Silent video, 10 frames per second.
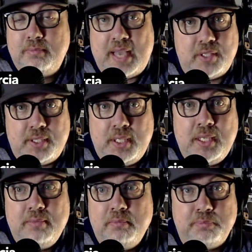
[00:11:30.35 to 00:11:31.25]
as a
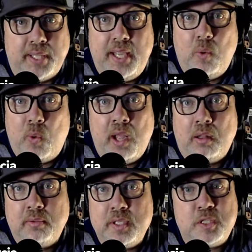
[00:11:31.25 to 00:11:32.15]
team, playing
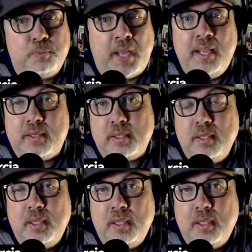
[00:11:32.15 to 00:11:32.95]
well, despite